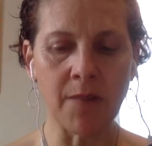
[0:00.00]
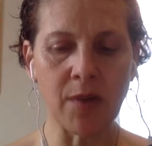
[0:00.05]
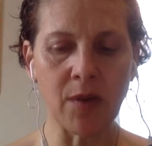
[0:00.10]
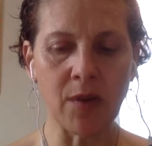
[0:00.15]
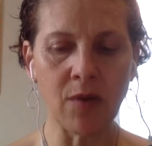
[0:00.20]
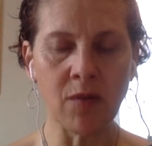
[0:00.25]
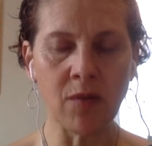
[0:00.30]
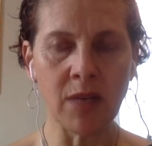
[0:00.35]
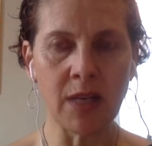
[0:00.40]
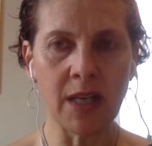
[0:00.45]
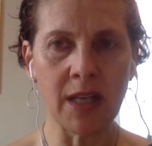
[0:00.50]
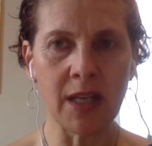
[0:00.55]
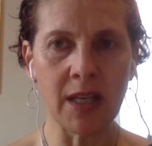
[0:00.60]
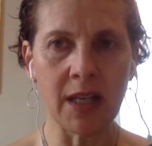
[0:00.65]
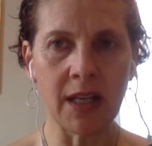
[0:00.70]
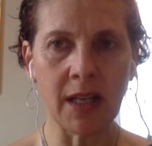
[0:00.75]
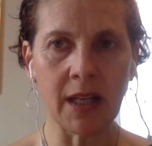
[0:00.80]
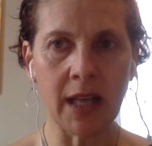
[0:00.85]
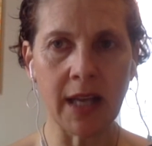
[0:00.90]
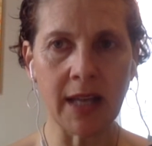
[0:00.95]
who needed a
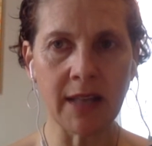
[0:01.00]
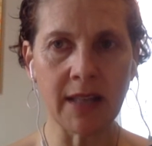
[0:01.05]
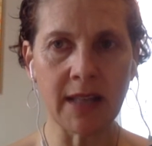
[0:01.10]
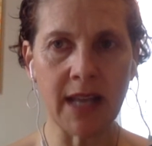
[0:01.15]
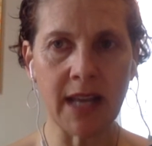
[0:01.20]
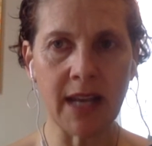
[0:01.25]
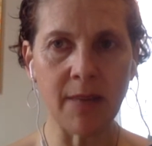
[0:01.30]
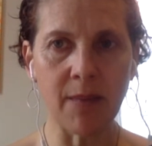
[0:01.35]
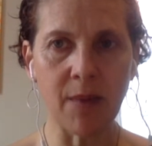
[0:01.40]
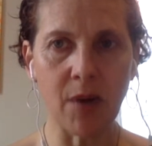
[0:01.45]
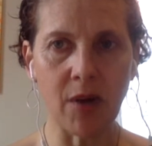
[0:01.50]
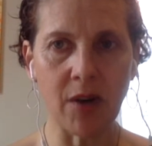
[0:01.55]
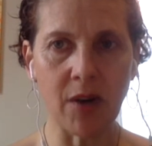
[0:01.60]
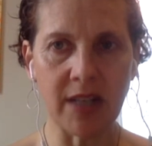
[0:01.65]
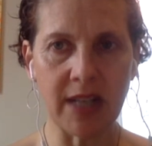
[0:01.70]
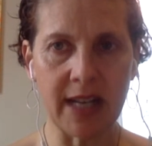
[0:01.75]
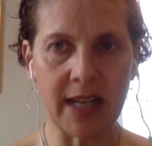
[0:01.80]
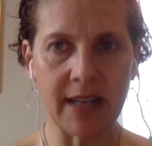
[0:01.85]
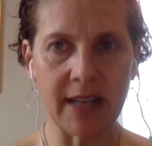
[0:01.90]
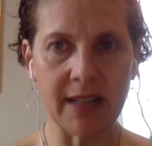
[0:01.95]
landscape
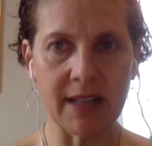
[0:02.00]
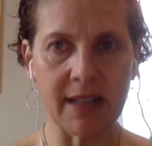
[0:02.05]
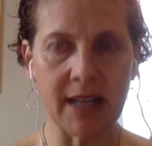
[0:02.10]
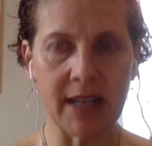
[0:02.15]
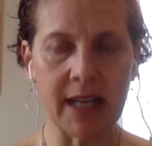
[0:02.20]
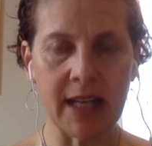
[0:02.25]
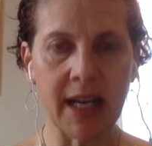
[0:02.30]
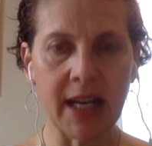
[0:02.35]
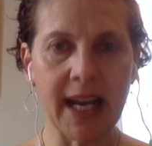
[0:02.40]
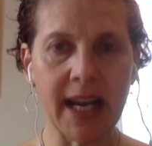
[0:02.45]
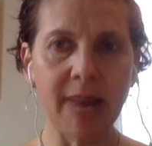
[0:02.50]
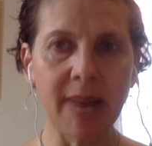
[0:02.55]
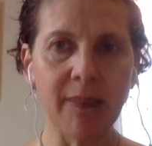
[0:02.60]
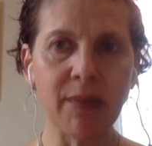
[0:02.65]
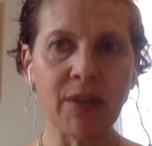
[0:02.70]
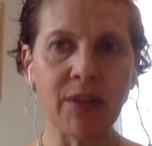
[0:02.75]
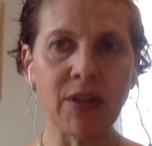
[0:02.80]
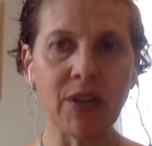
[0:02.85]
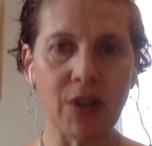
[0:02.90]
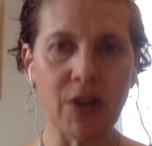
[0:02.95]
architect, and I
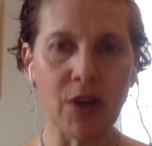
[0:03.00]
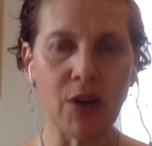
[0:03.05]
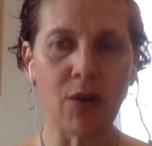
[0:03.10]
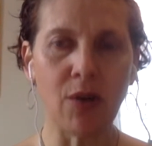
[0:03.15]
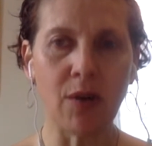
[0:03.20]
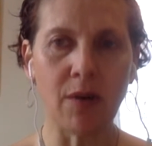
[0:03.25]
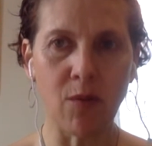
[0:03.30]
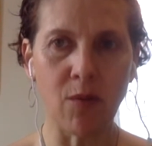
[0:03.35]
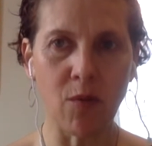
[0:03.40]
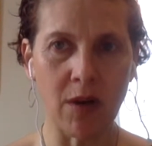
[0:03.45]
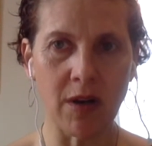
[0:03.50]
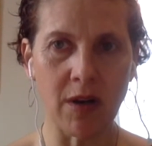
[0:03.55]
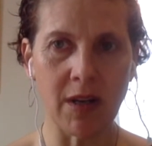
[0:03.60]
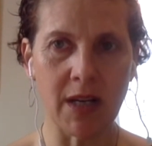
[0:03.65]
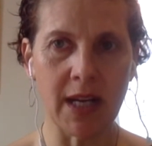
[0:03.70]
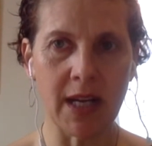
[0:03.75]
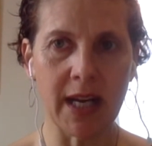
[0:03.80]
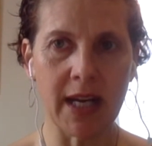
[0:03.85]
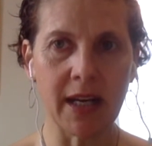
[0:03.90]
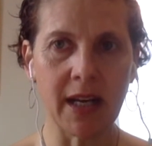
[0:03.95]
happened to know of one,
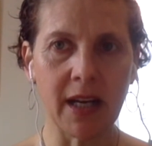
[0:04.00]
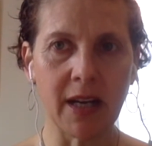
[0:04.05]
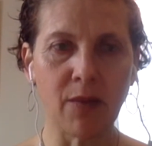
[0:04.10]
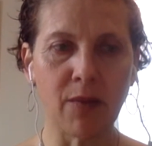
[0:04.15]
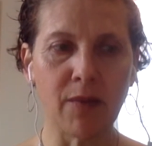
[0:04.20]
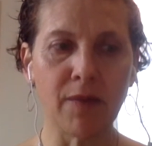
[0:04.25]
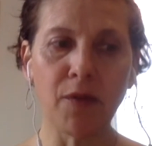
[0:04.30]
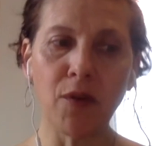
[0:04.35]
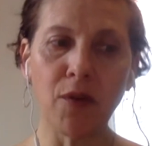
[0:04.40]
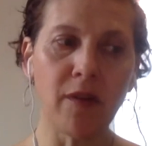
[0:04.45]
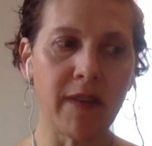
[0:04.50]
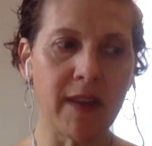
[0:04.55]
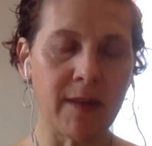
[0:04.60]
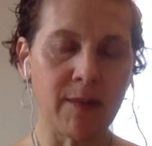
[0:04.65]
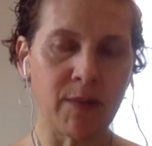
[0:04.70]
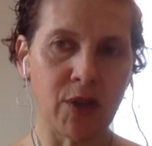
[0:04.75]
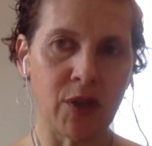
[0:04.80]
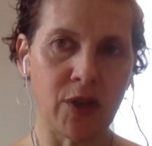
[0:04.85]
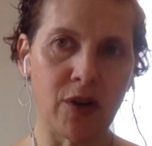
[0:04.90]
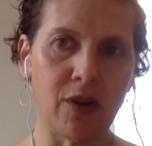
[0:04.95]
and I referred them
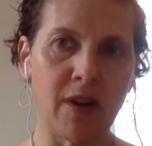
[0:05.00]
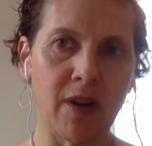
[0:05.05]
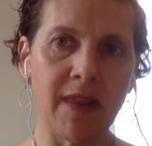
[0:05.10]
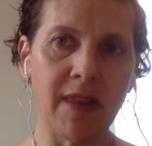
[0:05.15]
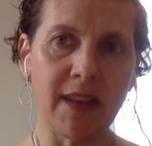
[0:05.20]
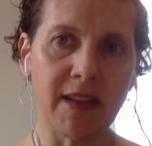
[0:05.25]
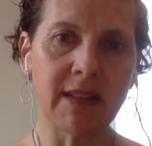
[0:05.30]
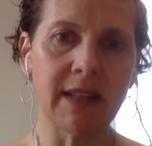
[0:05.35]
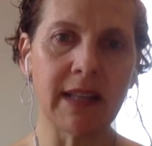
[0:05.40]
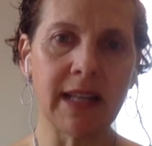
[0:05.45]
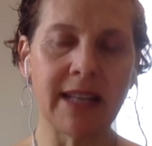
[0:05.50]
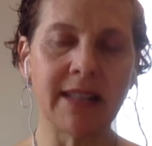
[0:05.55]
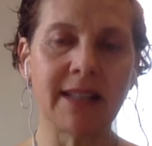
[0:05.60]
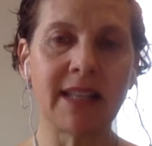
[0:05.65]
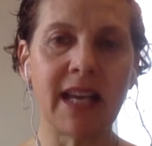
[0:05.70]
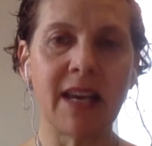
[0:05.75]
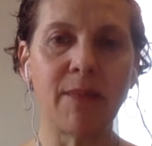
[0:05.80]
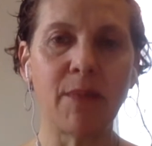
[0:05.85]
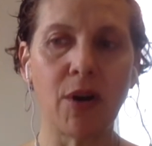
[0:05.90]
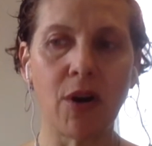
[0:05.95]
to her. And this
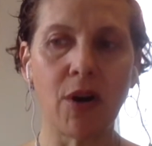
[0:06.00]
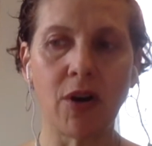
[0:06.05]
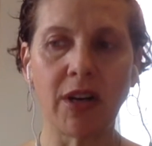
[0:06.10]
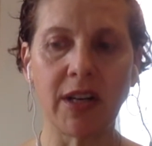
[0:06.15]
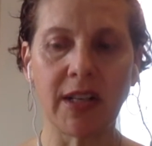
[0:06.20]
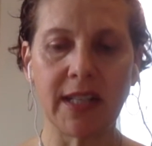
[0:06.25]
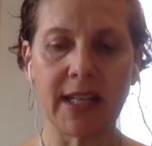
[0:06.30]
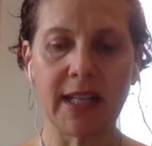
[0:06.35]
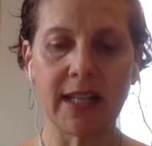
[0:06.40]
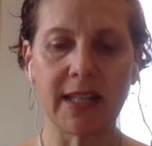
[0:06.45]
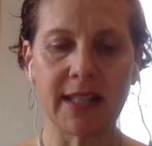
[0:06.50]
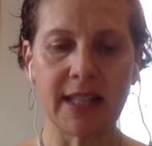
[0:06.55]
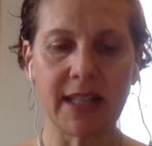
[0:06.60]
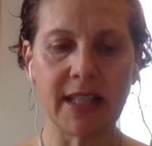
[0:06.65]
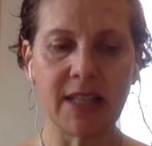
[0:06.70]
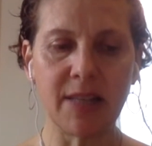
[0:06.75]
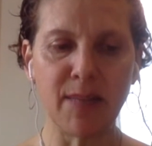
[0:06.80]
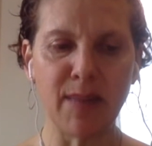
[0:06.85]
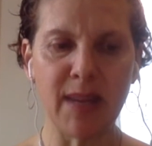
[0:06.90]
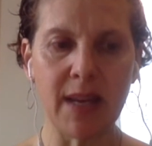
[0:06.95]
landscape architect said
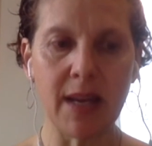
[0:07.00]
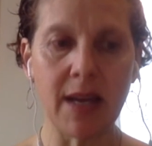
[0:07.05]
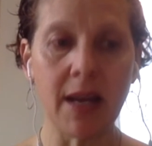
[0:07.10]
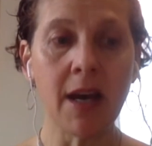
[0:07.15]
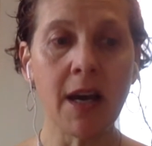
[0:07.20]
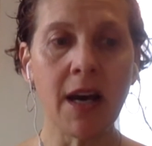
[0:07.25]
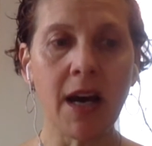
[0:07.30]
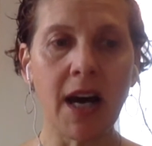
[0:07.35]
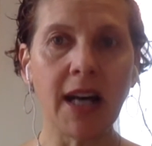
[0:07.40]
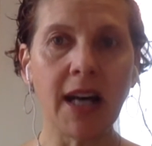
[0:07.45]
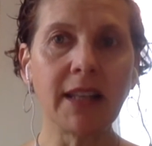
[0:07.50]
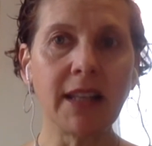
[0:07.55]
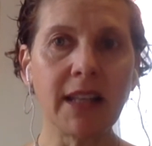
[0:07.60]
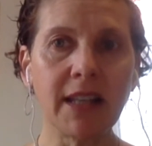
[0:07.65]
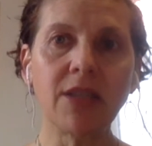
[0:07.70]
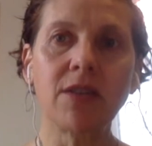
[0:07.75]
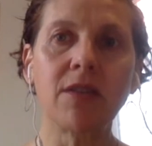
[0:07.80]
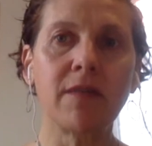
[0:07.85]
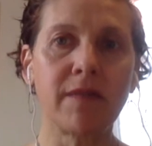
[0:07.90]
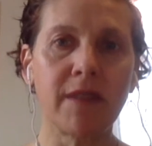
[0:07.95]
to me, "I'd like
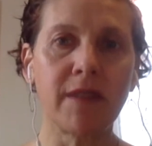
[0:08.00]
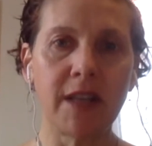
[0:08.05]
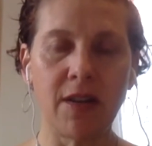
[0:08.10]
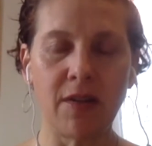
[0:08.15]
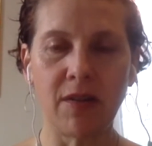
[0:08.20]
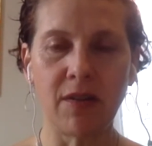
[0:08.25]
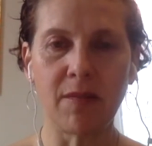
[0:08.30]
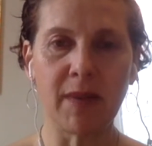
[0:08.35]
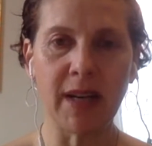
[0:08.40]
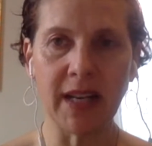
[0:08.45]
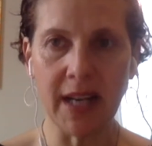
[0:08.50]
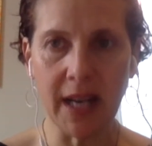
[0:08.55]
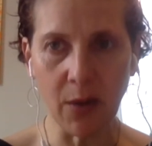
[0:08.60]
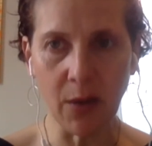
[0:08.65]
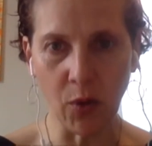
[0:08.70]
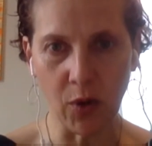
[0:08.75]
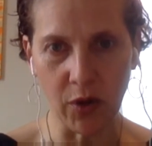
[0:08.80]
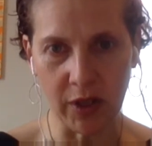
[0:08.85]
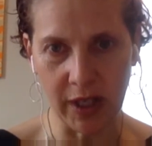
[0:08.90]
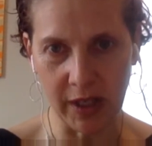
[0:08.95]
to invite you to my
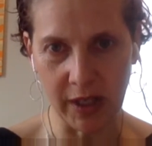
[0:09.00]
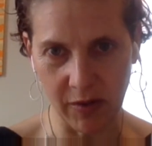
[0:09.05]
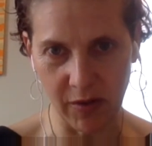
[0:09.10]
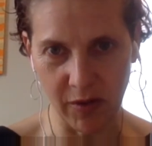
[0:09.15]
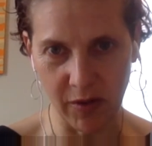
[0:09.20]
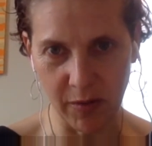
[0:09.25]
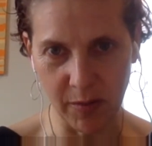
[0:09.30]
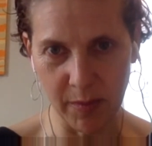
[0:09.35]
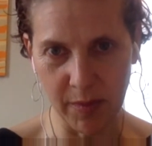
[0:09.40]
networking group."